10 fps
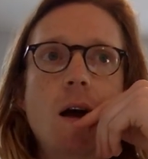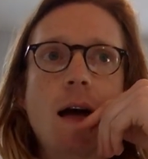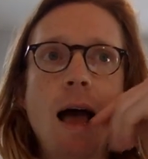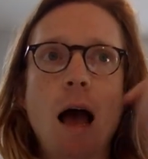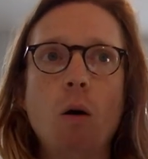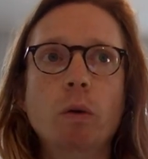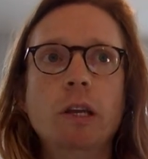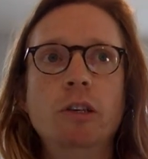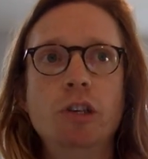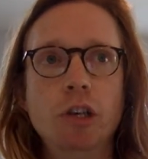how we
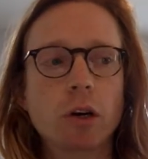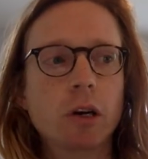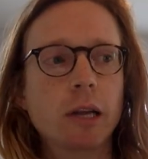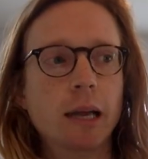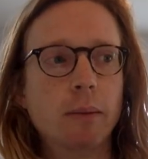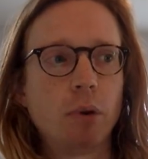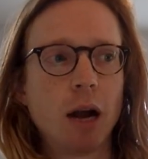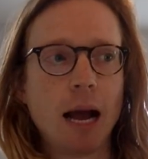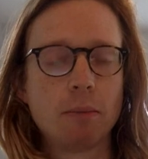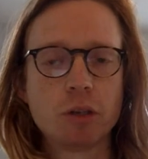should and
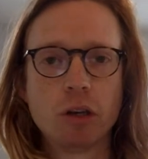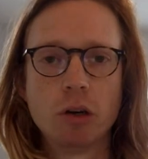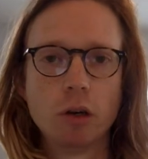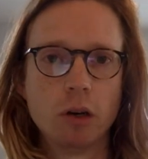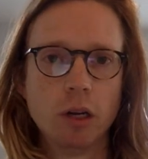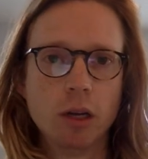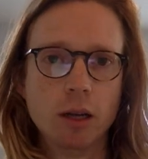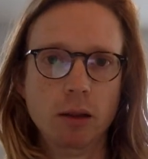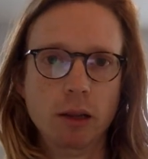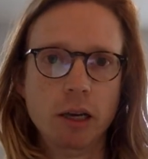perhaps could
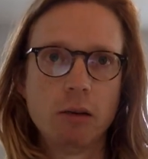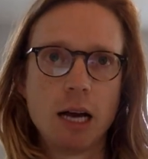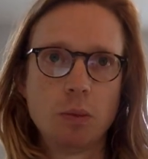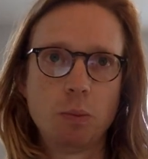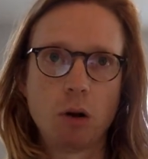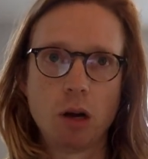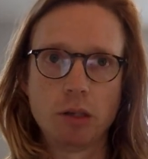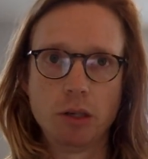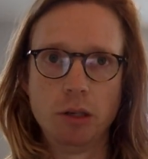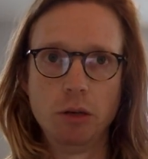legalize
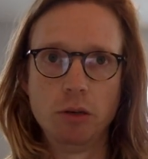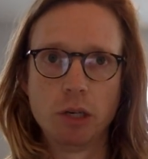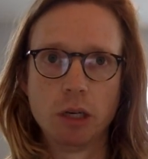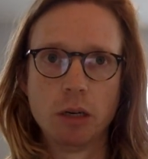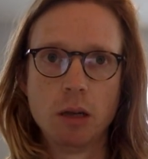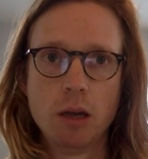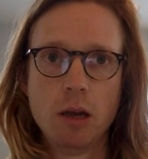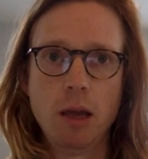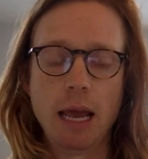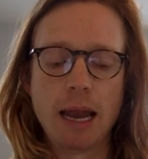prostitution
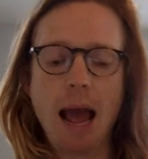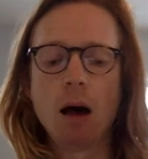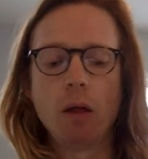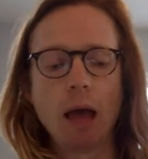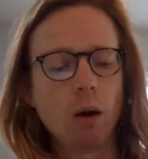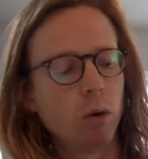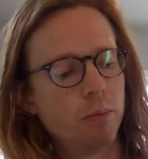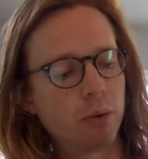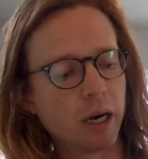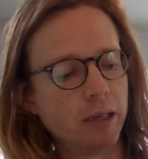and how that
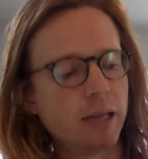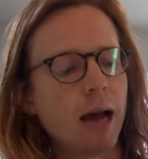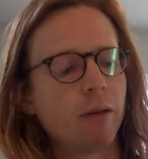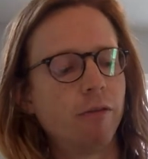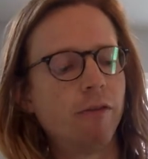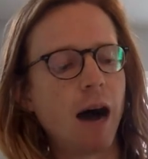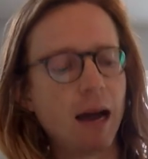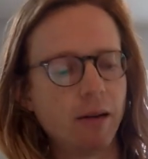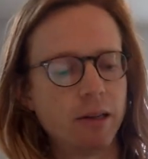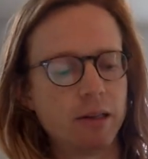would bring down
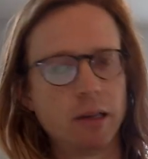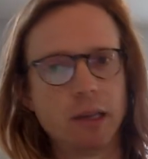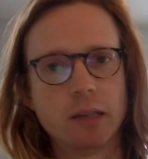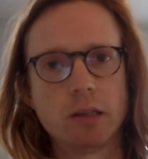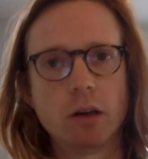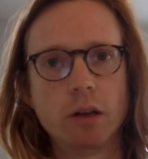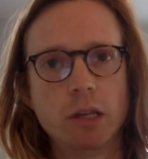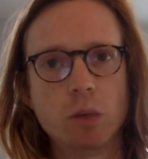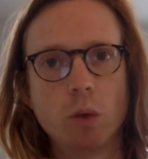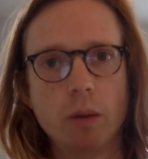violence against all
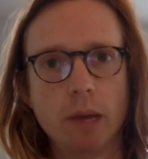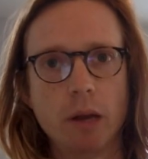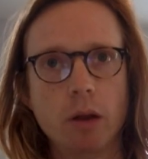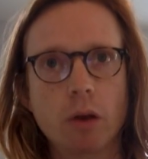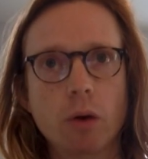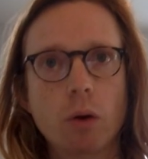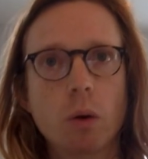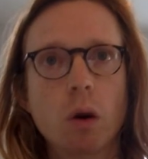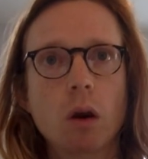these women who